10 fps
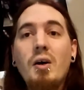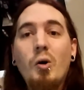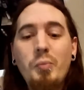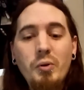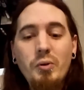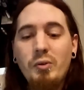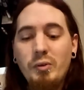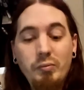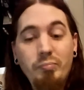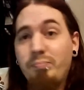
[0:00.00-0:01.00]
Hope
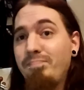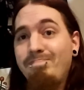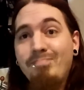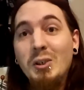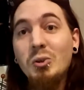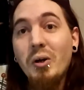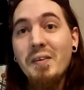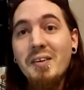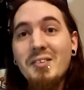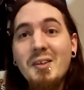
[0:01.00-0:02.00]
you enjoy
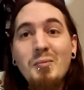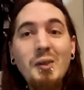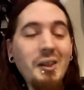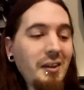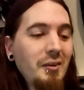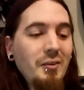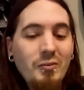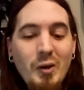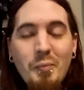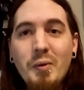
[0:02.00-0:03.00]
this and me
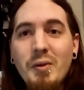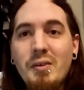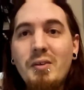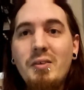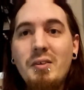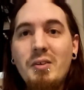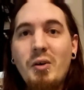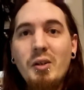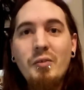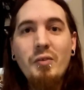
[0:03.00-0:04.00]
ripping
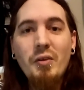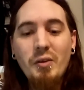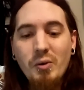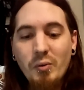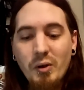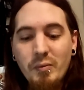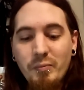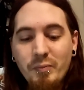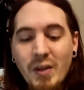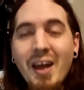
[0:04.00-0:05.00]
Cradle of Filth a new
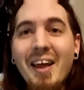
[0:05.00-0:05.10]
one.